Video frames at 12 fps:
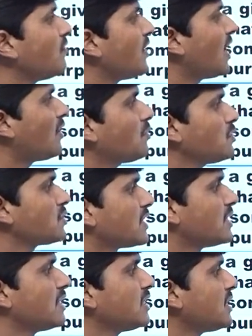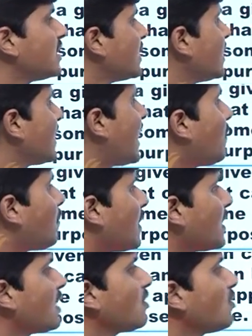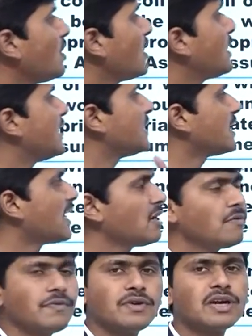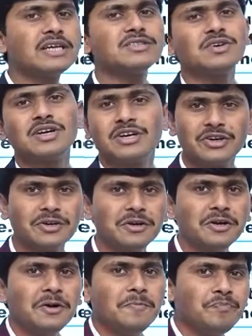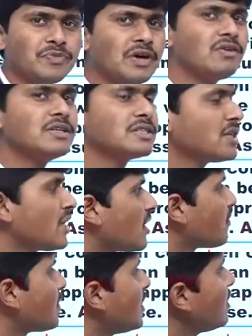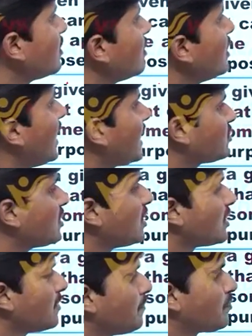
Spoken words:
we have to suggest here a particular design for a solenoid. Now listen carefully. Actually